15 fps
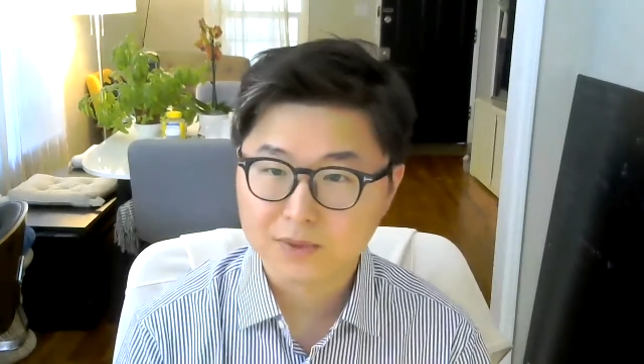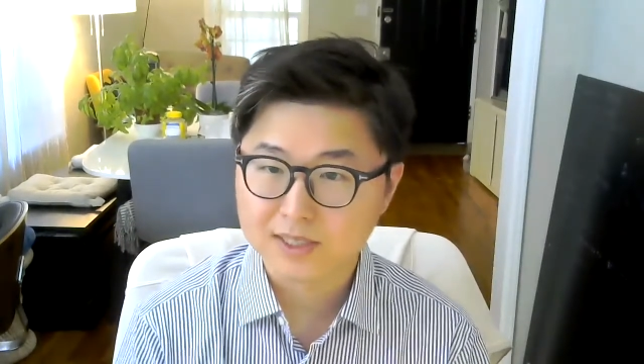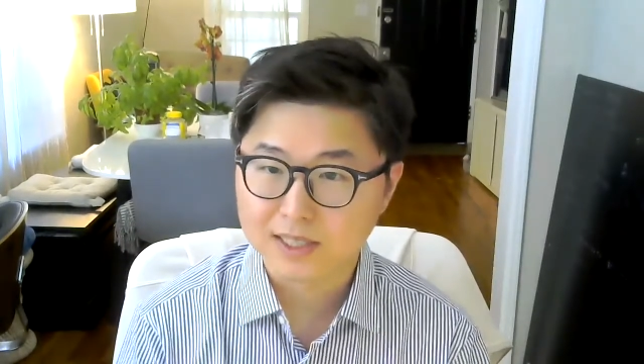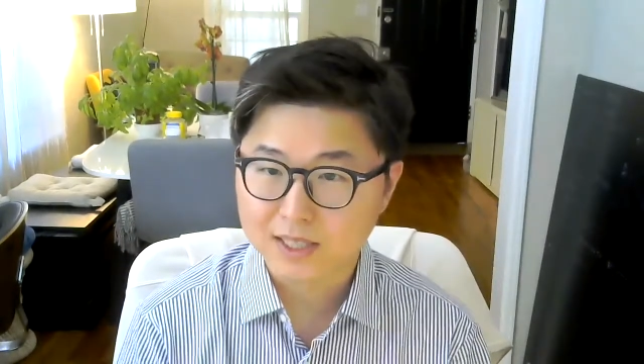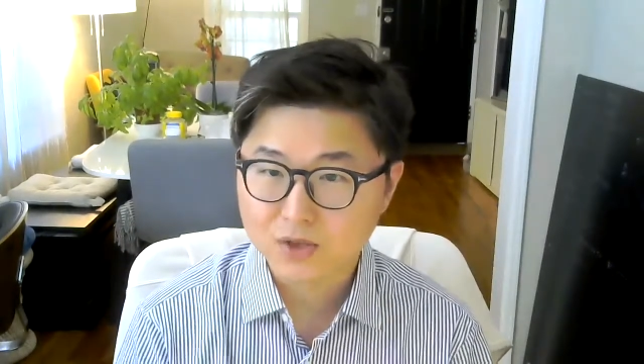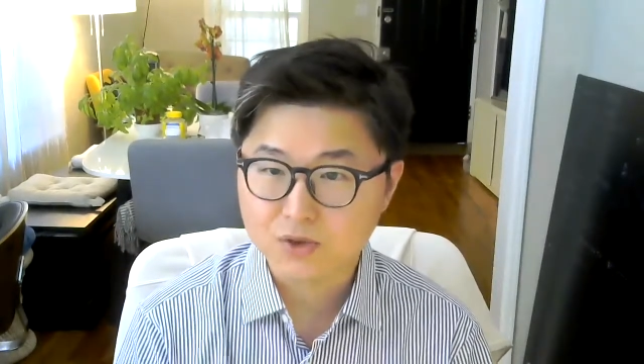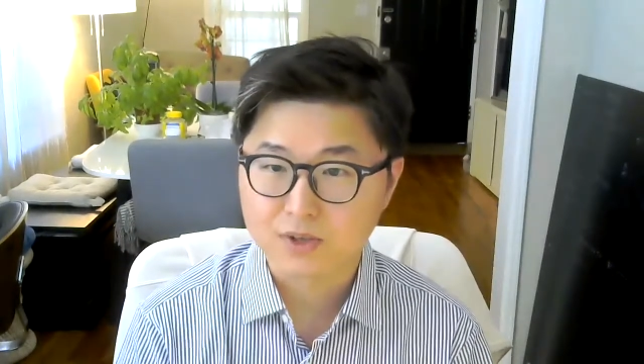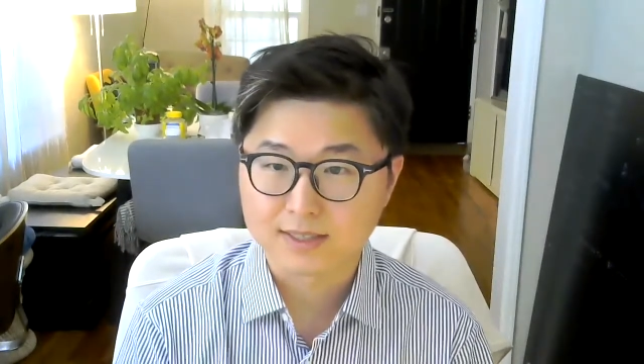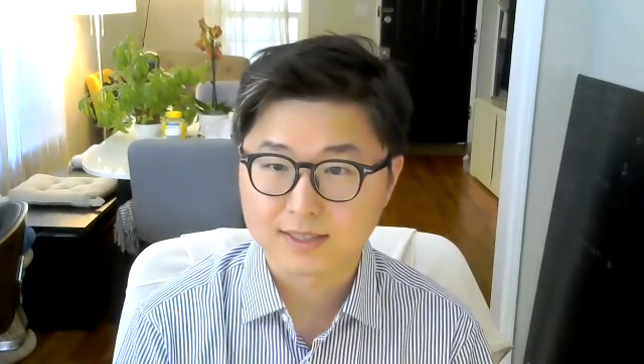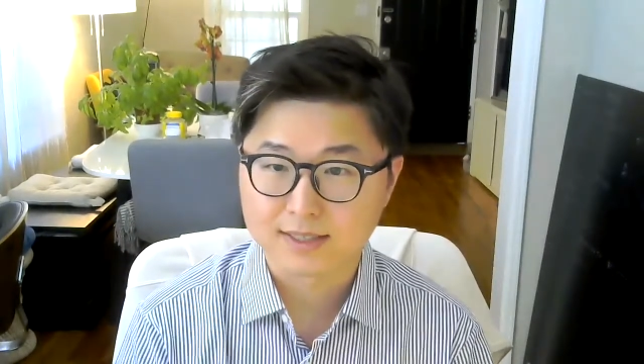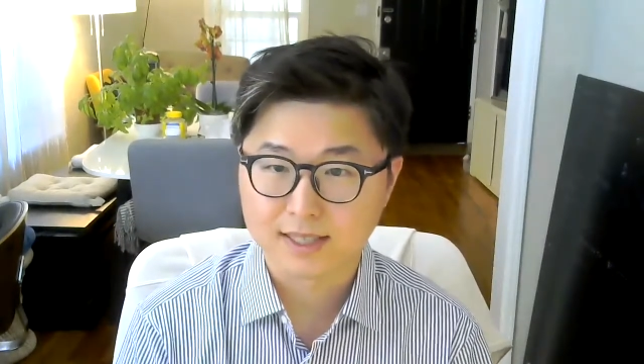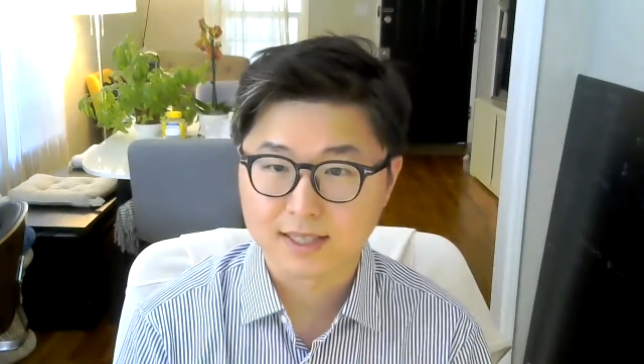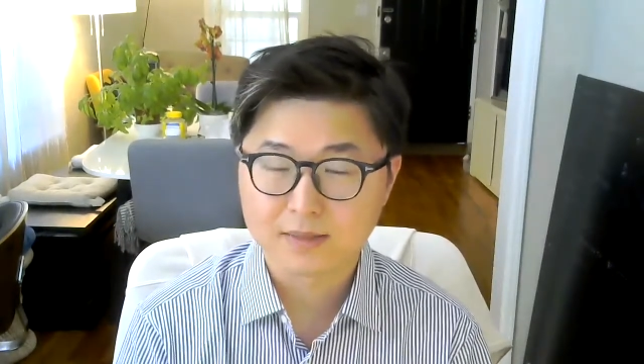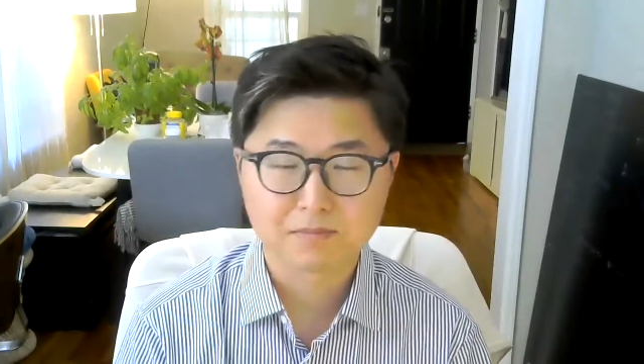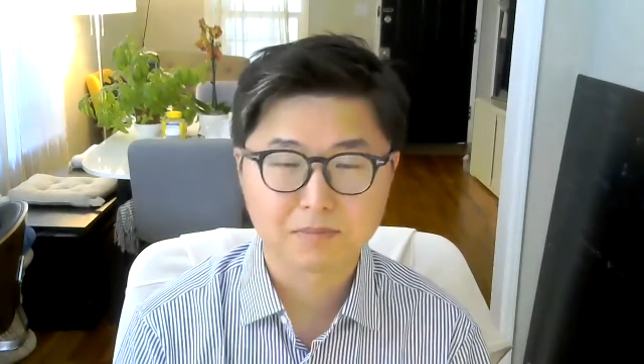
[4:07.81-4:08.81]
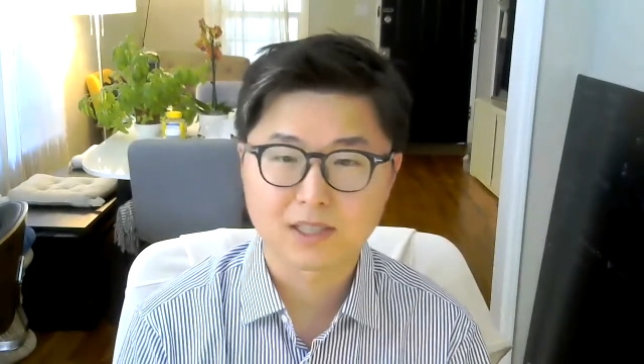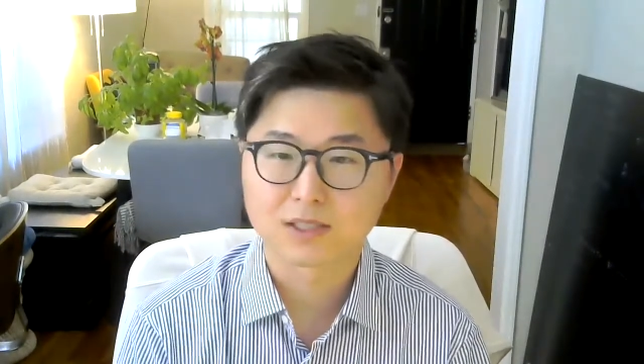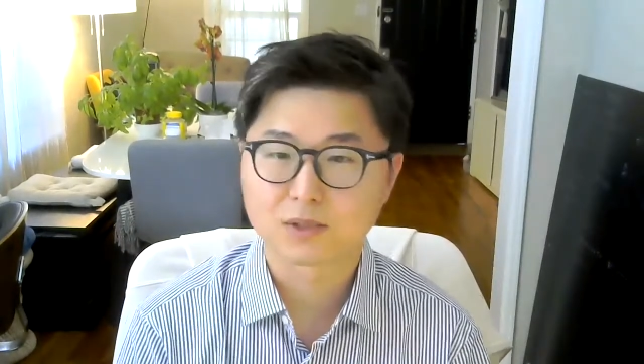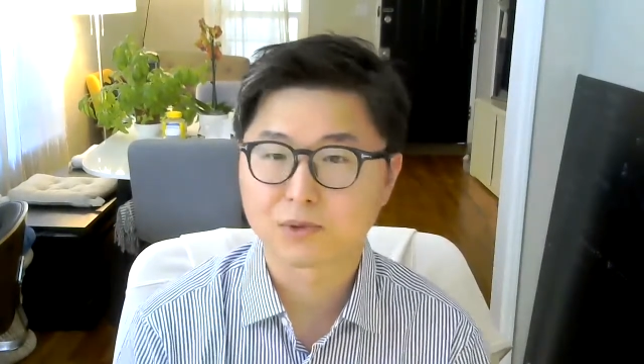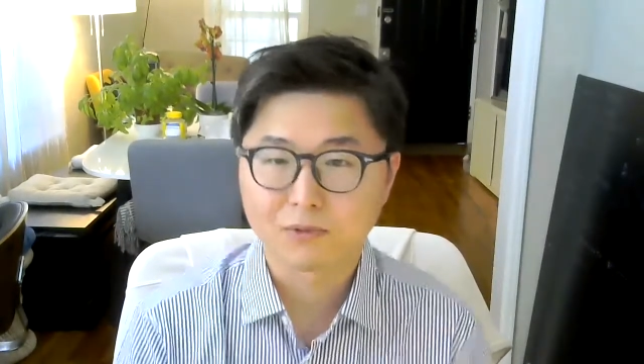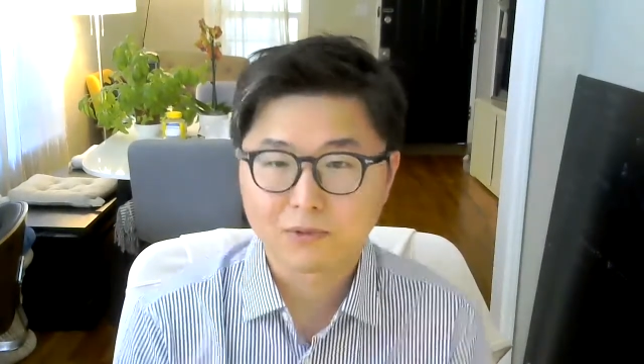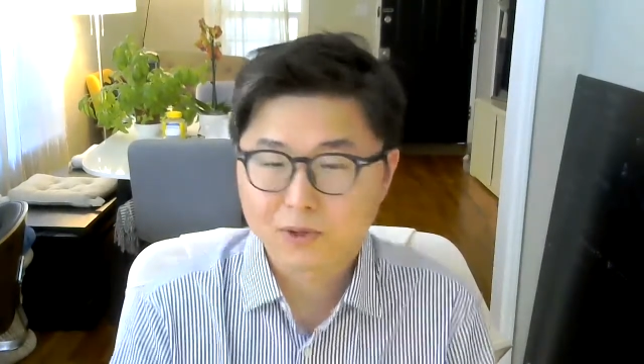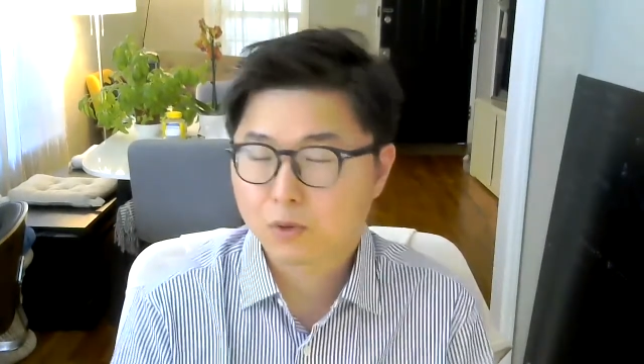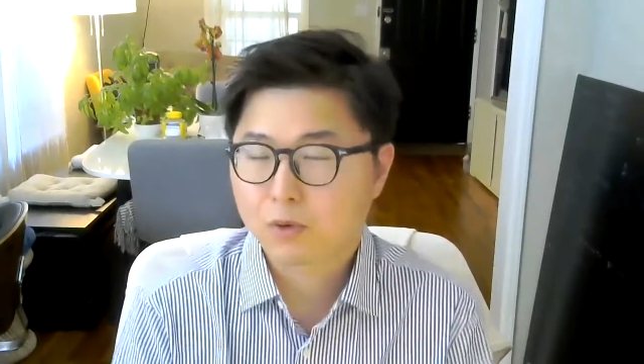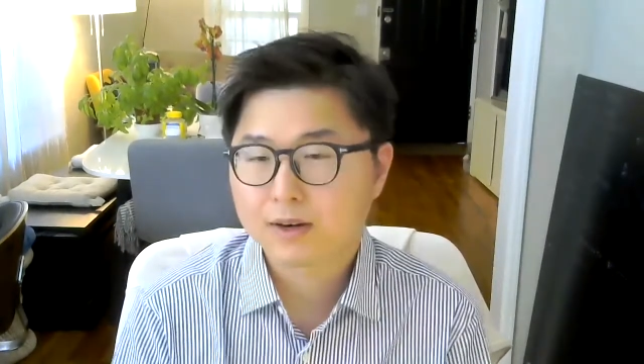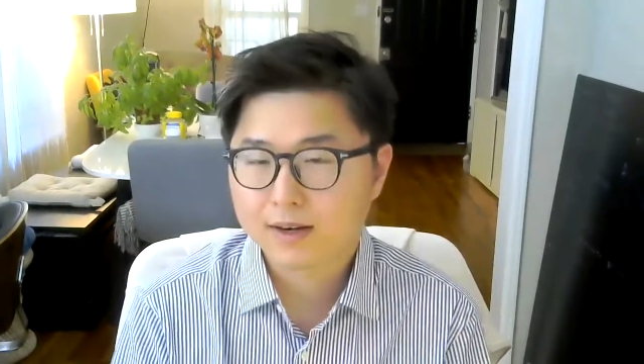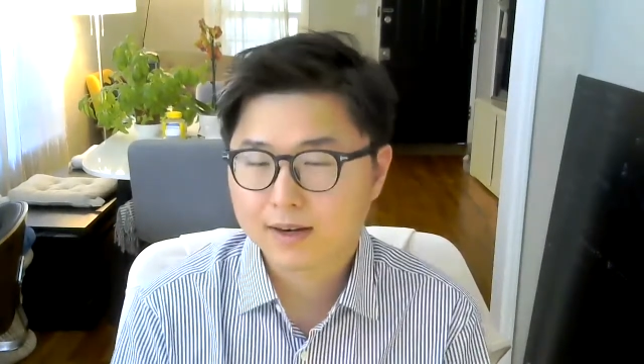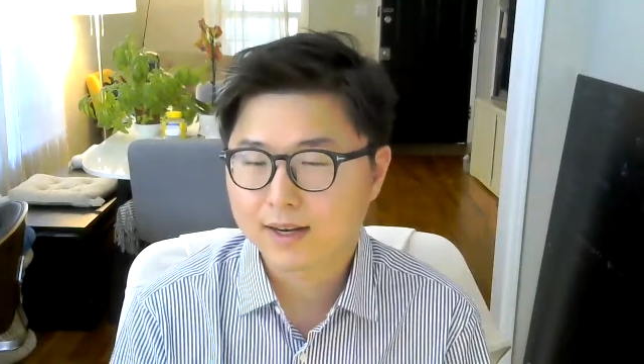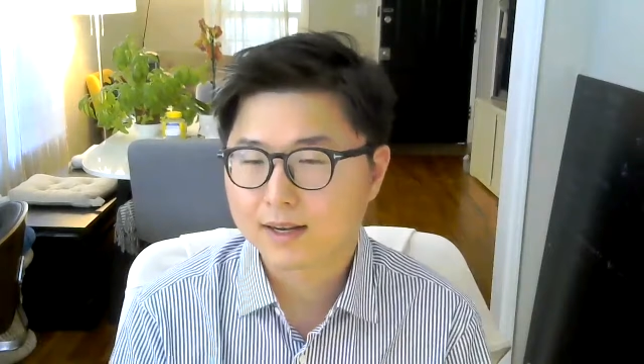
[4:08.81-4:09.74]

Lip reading: was interested because we recorded